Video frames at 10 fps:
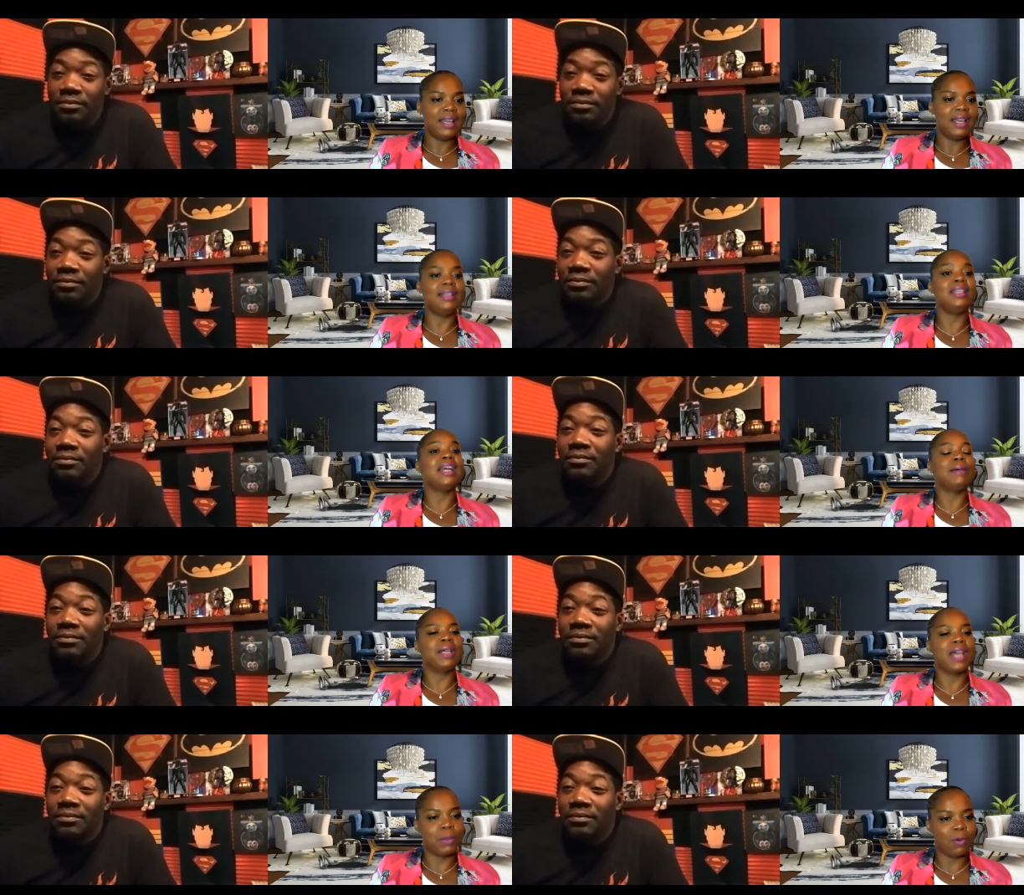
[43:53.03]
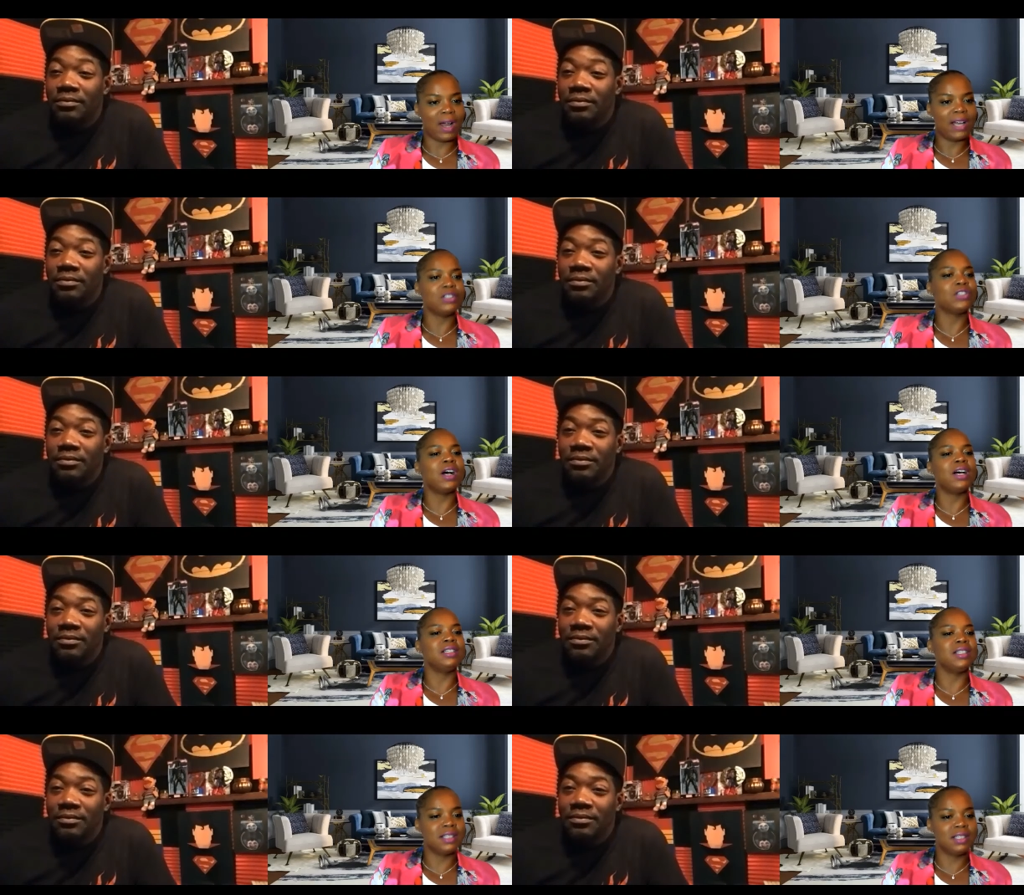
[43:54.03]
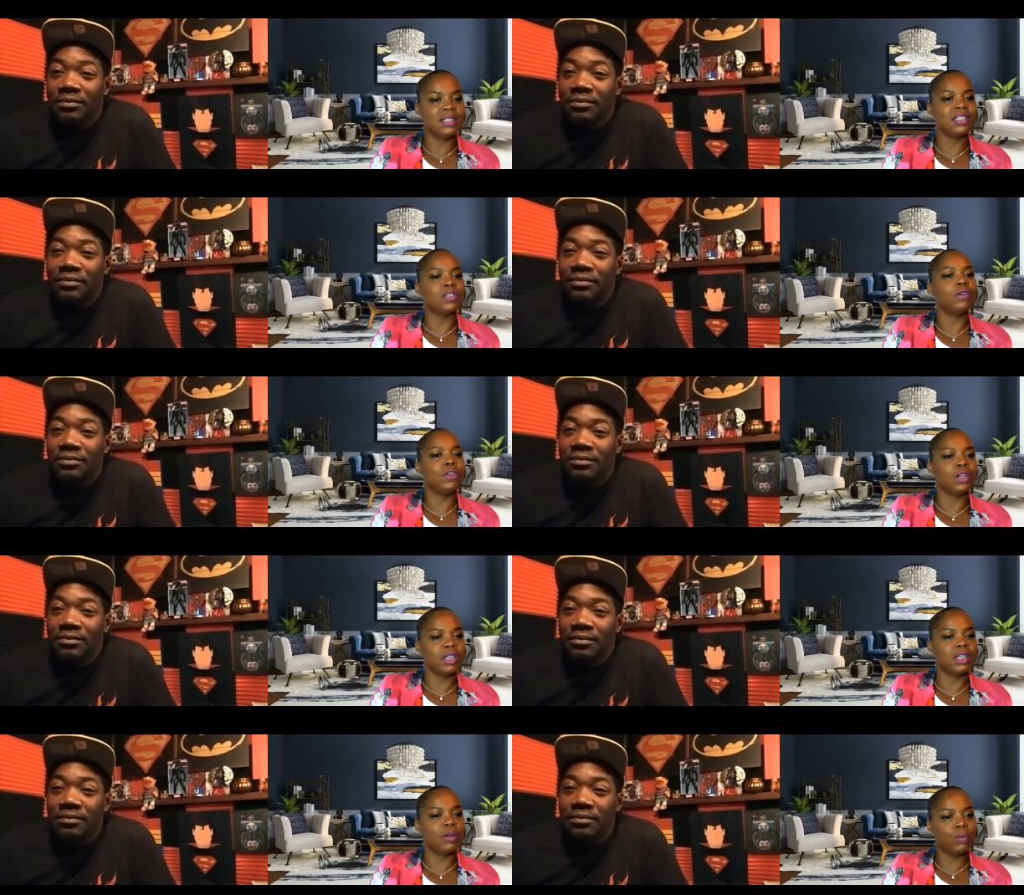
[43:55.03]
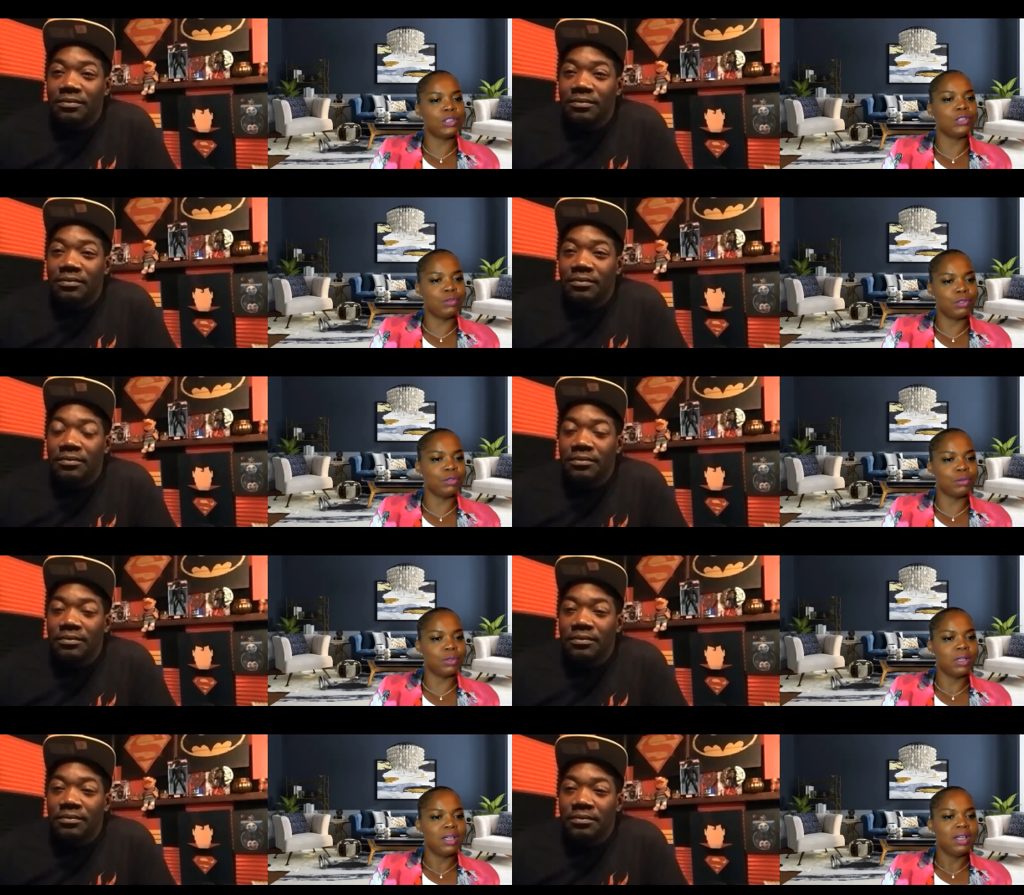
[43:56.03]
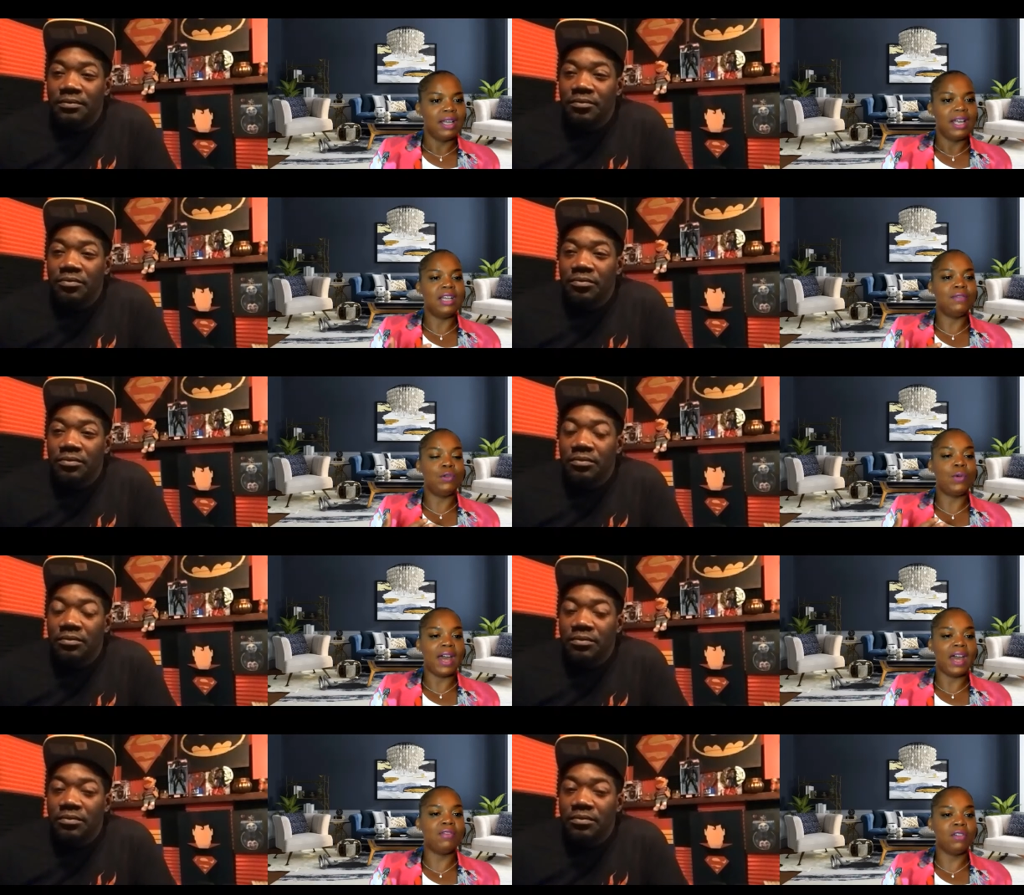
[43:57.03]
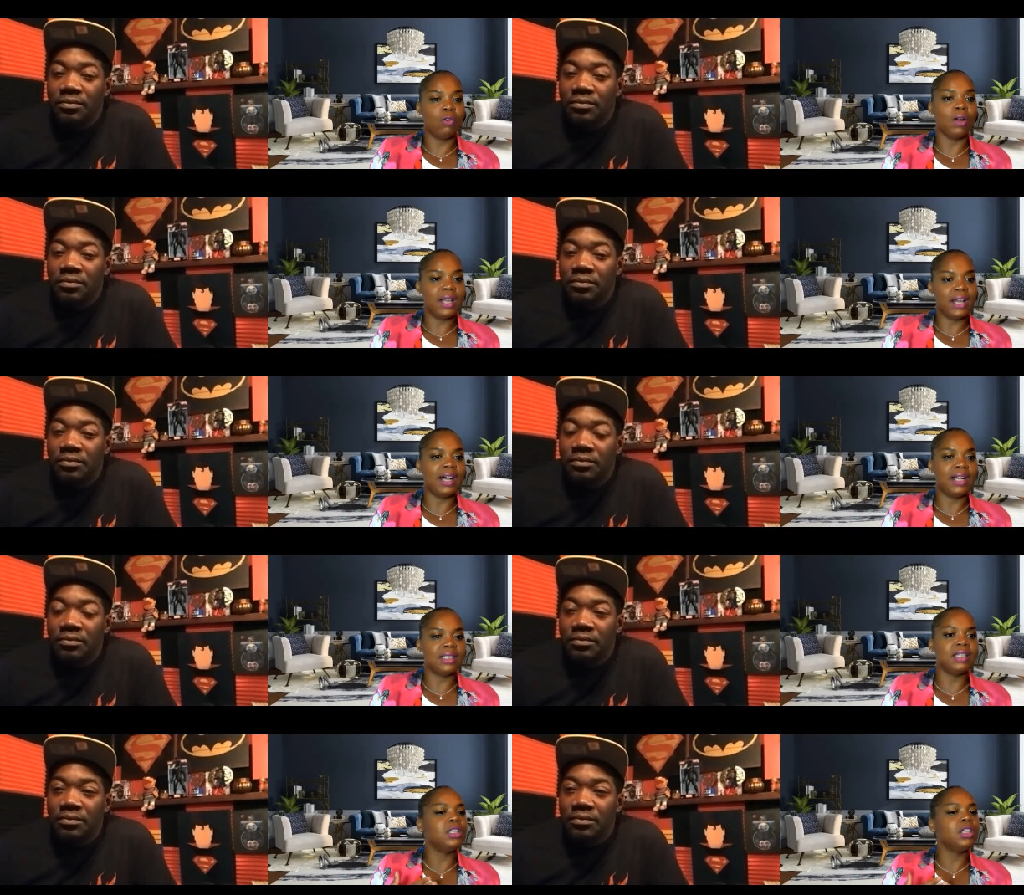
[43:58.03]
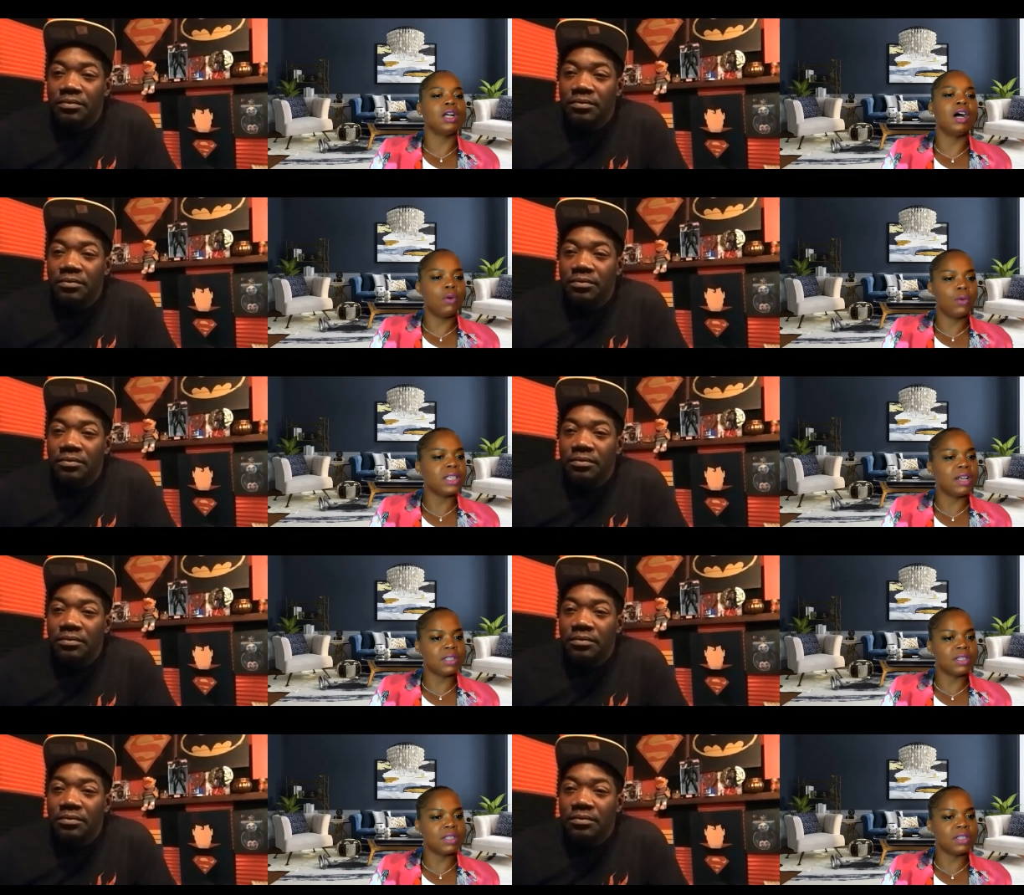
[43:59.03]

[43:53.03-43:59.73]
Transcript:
Speaker 1: And then I became a writer, so I understood. So if you're good at what you do, and if you have great content, you're gonna always have